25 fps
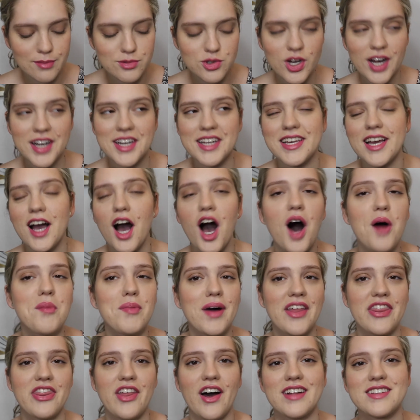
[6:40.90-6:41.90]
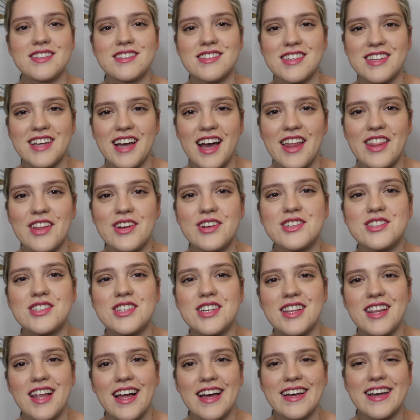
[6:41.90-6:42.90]
trying to get all my thoughts together
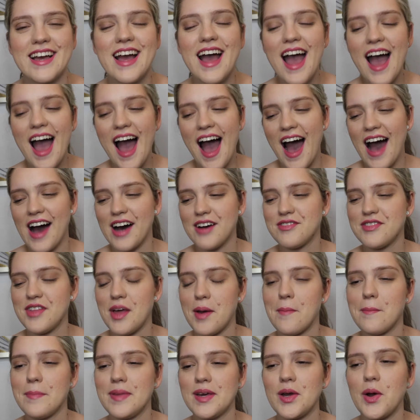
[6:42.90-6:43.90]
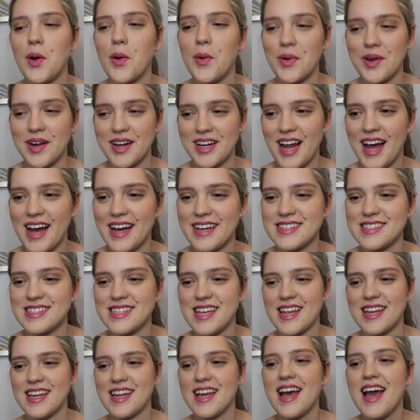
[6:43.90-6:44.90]
to like have them be organized,
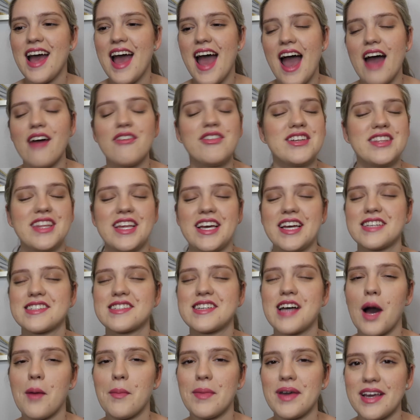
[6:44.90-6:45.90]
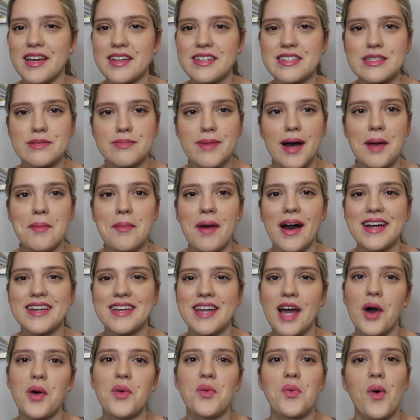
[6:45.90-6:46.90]
and everything is coming into my mind
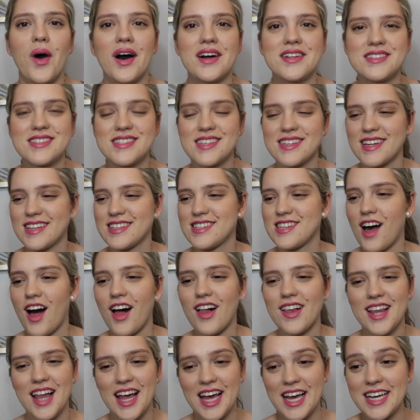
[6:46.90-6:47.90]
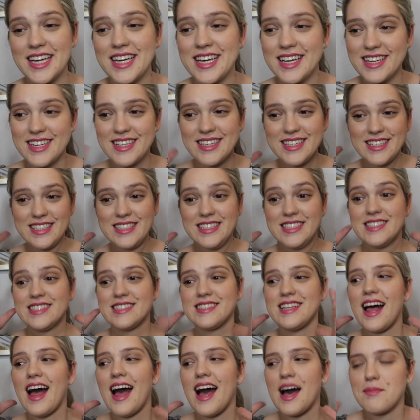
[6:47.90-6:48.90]
at once and it's all like
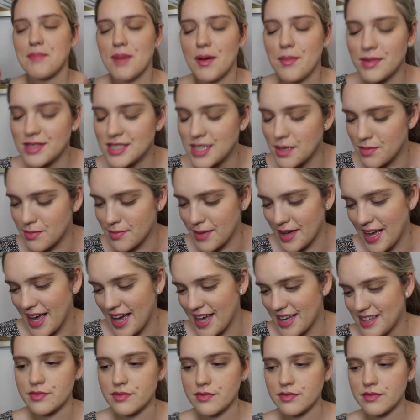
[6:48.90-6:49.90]
bubbles up in my head.